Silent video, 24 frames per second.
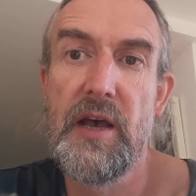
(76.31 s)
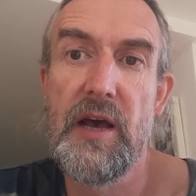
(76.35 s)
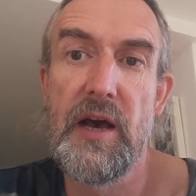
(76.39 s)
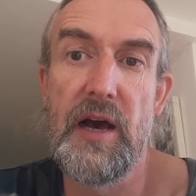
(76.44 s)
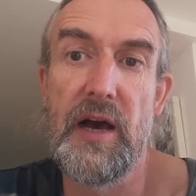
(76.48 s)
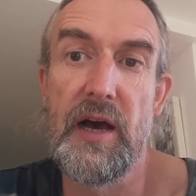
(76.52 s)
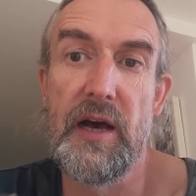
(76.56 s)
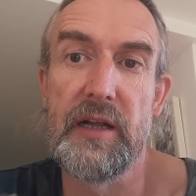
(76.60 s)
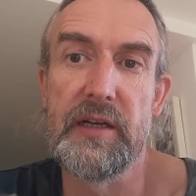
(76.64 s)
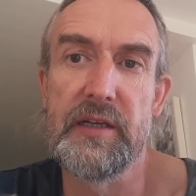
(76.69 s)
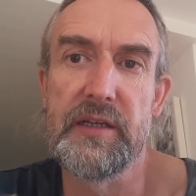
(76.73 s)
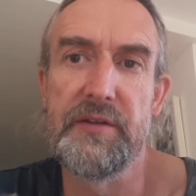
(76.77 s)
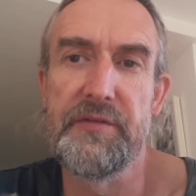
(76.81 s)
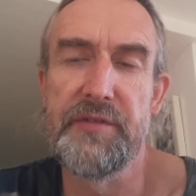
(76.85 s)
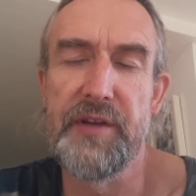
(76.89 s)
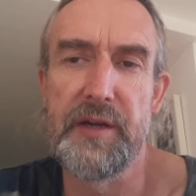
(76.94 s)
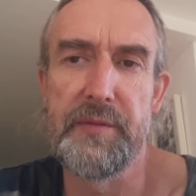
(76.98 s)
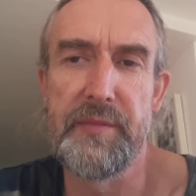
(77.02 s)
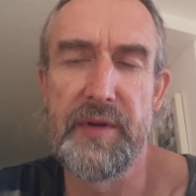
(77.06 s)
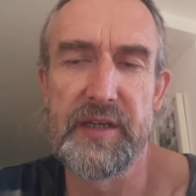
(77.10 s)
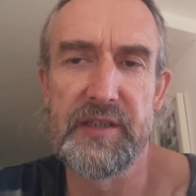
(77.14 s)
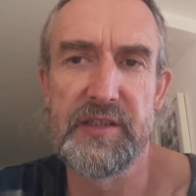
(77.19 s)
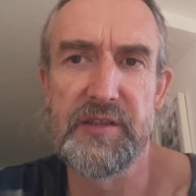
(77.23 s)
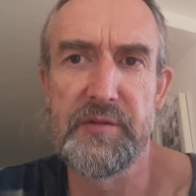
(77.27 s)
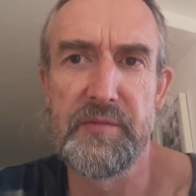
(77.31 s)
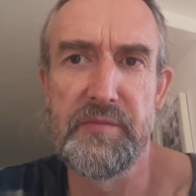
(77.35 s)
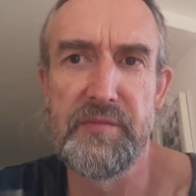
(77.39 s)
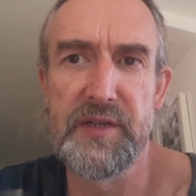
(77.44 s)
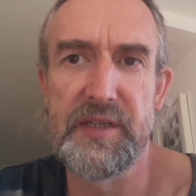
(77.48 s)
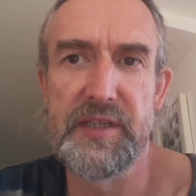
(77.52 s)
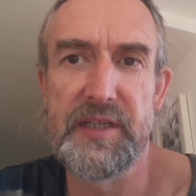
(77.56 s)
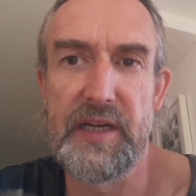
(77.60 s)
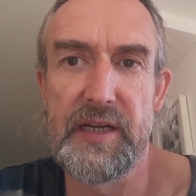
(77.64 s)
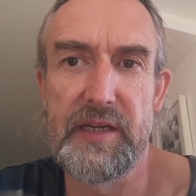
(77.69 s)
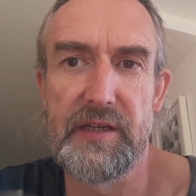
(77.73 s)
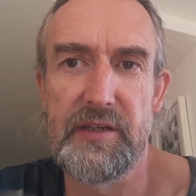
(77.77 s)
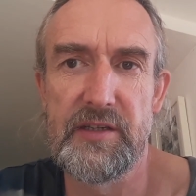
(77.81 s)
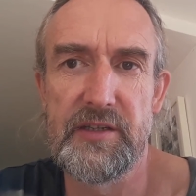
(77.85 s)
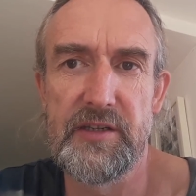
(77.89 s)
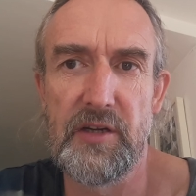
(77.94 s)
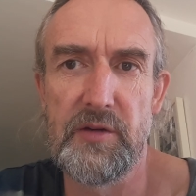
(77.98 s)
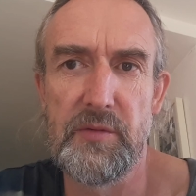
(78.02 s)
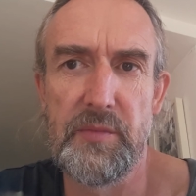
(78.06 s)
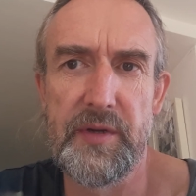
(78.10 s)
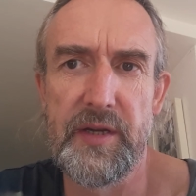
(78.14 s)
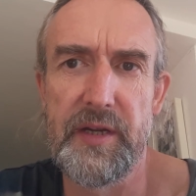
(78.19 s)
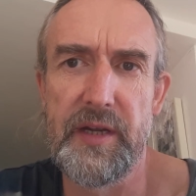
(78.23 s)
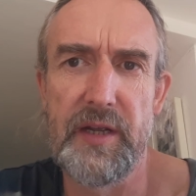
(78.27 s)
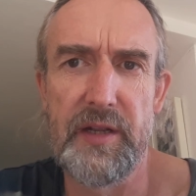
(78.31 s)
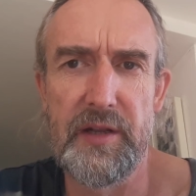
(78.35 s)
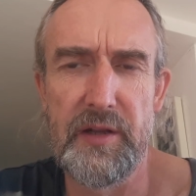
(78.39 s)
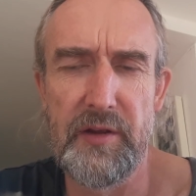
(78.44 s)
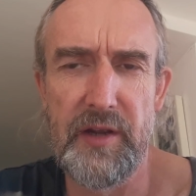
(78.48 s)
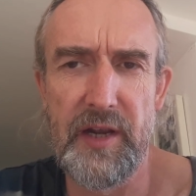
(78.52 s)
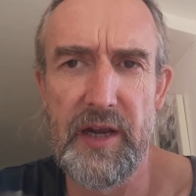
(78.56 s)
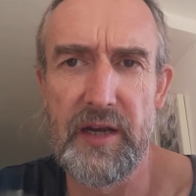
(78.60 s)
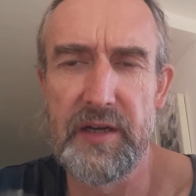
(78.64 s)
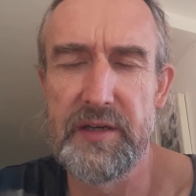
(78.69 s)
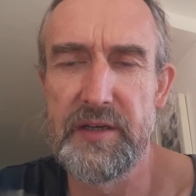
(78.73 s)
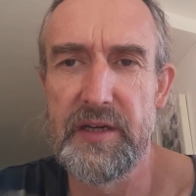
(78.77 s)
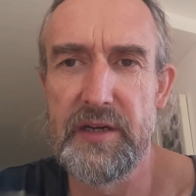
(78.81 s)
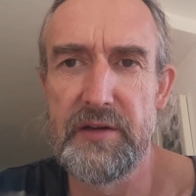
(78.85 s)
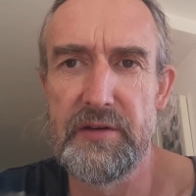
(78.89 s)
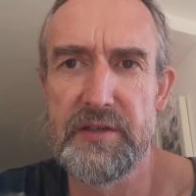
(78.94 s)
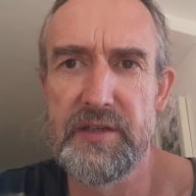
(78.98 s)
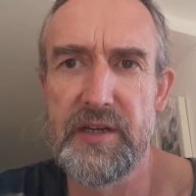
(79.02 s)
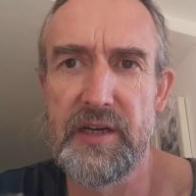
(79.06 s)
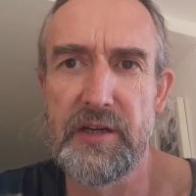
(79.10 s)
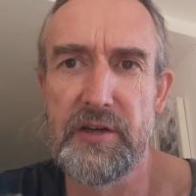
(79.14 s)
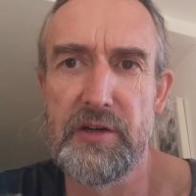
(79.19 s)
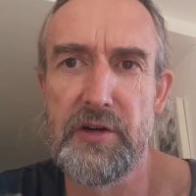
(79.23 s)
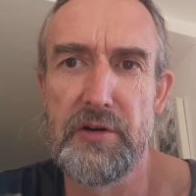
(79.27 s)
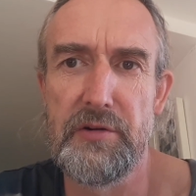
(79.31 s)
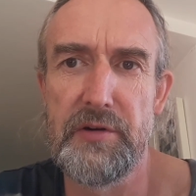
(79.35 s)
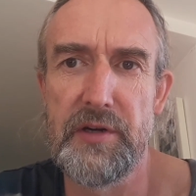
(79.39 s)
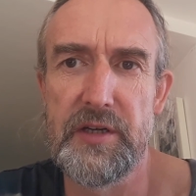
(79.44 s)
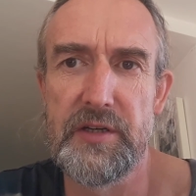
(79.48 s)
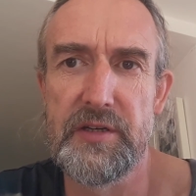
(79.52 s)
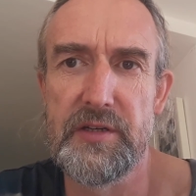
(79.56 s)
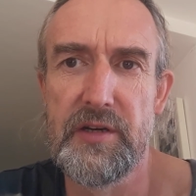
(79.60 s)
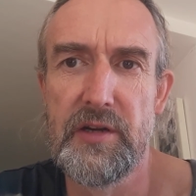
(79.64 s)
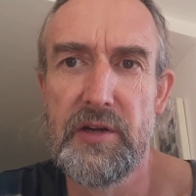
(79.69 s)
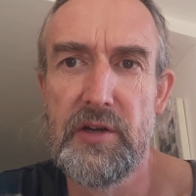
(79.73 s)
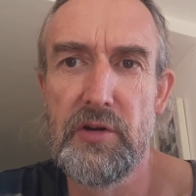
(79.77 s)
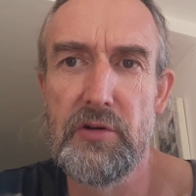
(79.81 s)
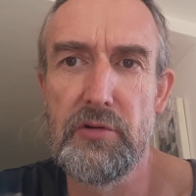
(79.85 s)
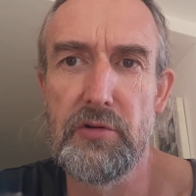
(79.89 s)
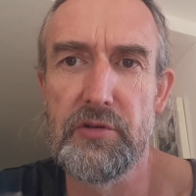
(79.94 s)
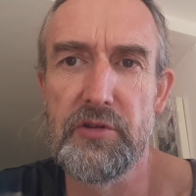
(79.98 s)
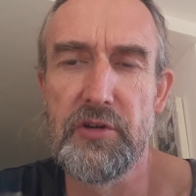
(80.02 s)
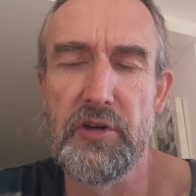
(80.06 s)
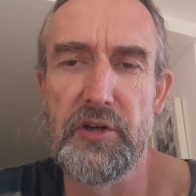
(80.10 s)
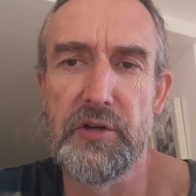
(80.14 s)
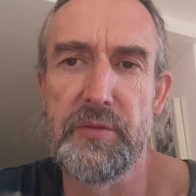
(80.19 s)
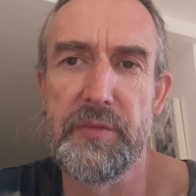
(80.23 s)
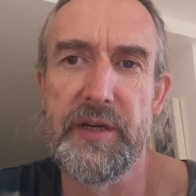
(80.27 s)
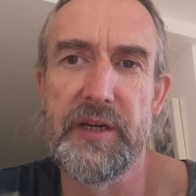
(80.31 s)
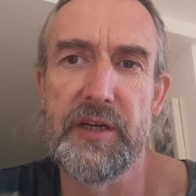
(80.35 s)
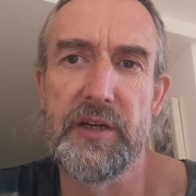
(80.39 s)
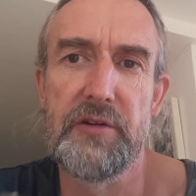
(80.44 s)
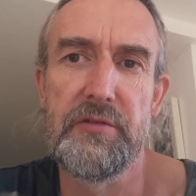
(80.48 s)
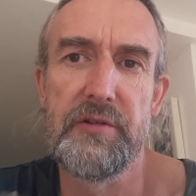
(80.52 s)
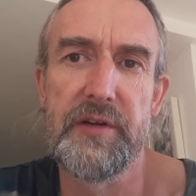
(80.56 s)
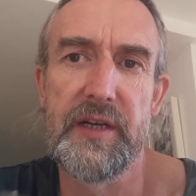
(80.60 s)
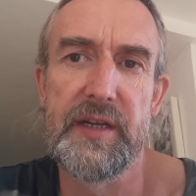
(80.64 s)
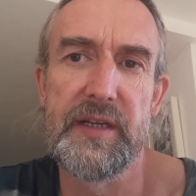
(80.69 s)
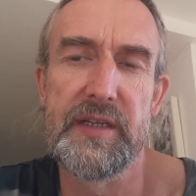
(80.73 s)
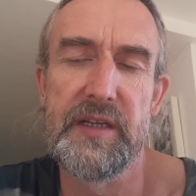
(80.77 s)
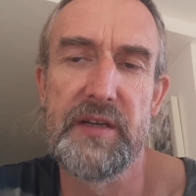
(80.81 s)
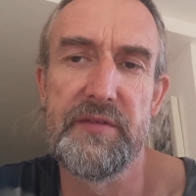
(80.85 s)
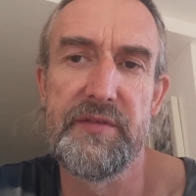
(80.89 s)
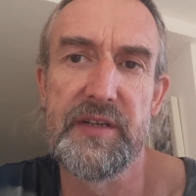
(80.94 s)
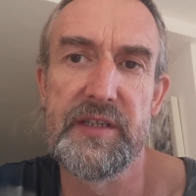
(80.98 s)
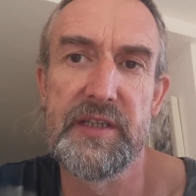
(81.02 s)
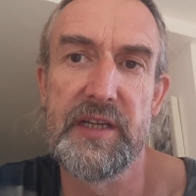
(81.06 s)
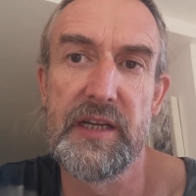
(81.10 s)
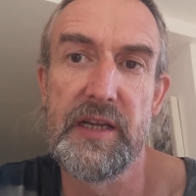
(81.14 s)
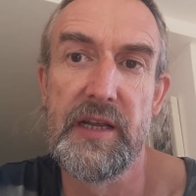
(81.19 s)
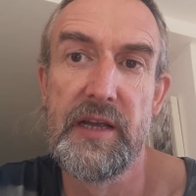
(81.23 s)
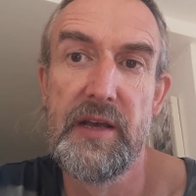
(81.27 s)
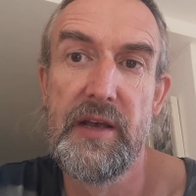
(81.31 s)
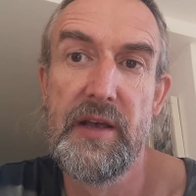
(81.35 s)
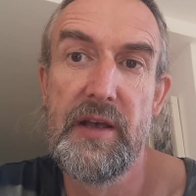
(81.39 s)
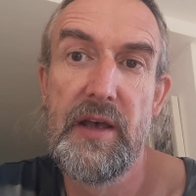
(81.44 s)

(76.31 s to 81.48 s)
And if they make mistakes, so be it. The idea is to encourage autonomy and creativity.